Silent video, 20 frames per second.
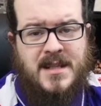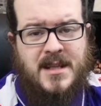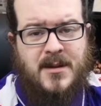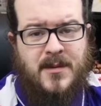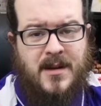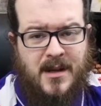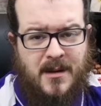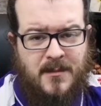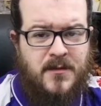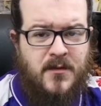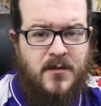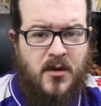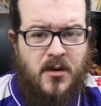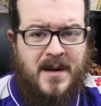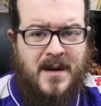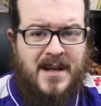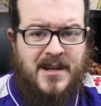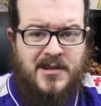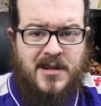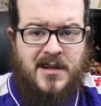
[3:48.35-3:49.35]
when it comes to Football
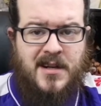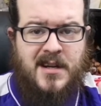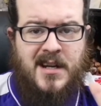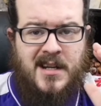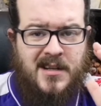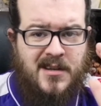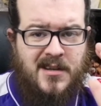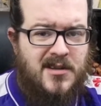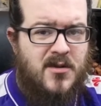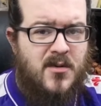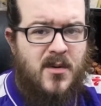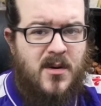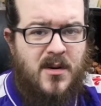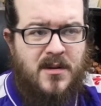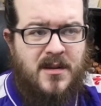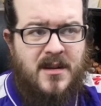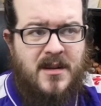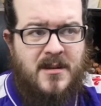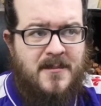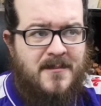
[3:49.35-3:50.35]
Manager, your squad
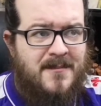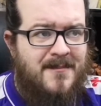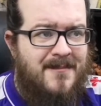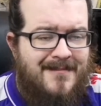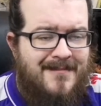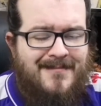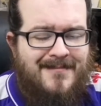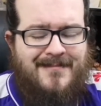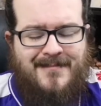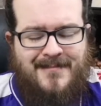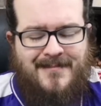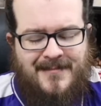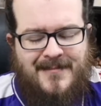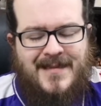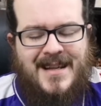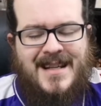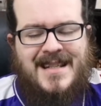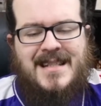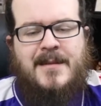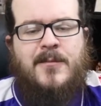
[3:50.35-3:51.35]

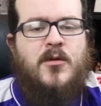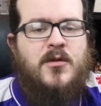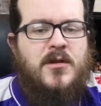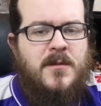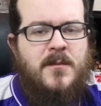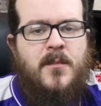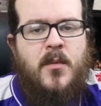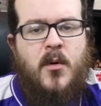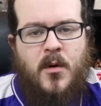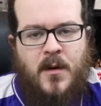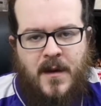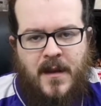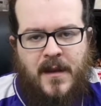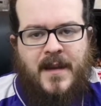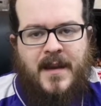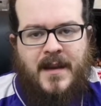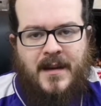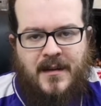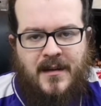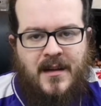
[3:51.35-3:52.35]
is the most important
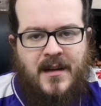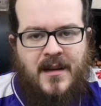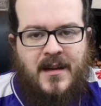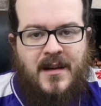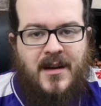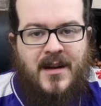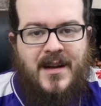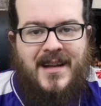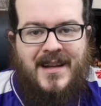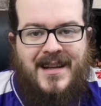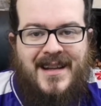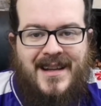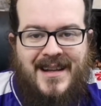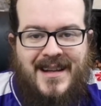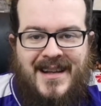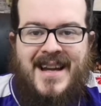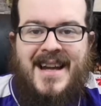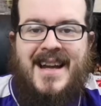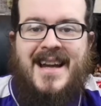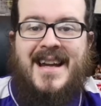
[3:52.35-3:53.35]
thing
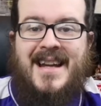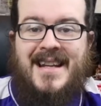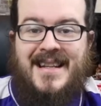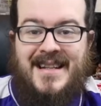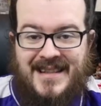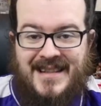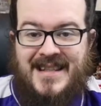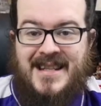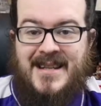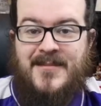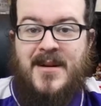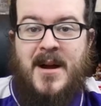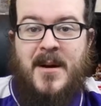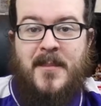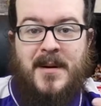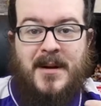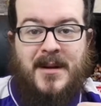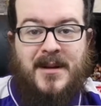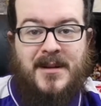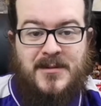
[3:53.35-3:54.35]
in the team,
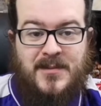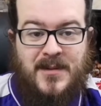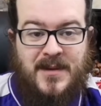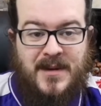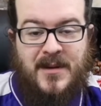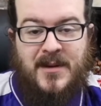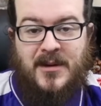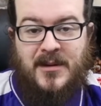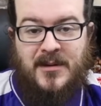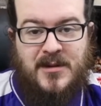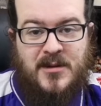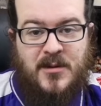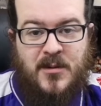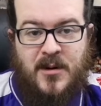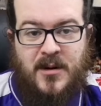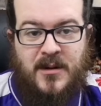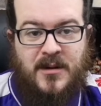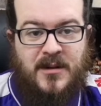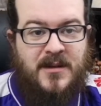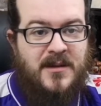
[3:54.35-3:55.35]
because without a good
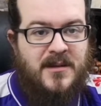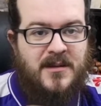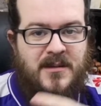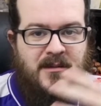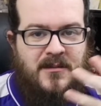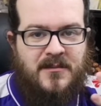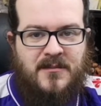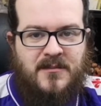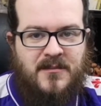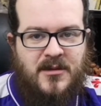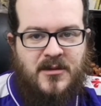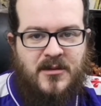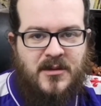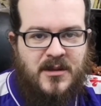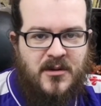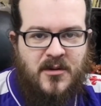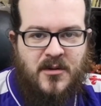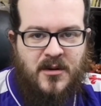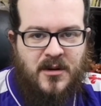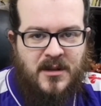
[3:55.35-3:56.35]
squad, you know, you're
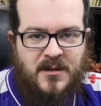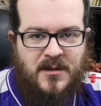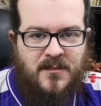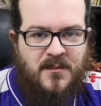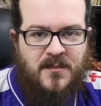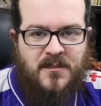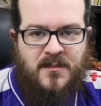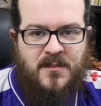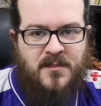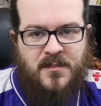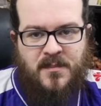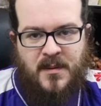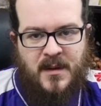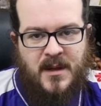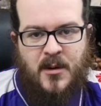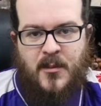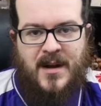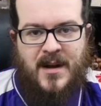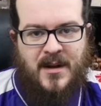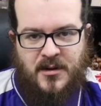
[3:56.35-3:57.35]
not going to play
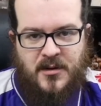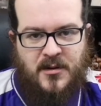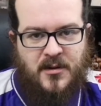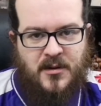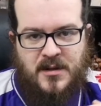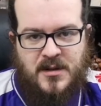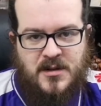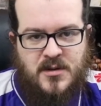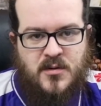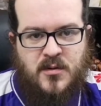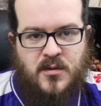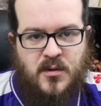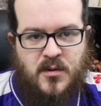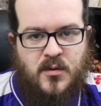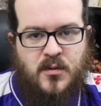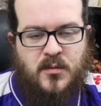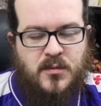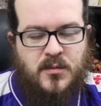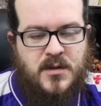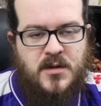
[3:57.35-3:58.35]
well, you're not going to score
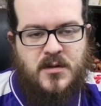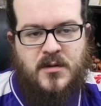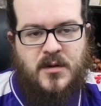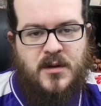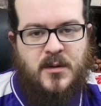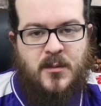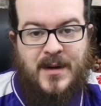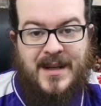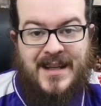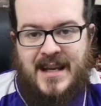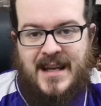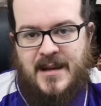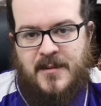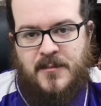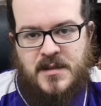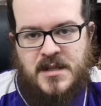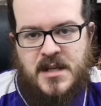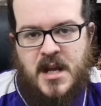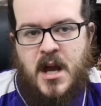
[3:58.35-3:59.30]
goals, you're not going to win games.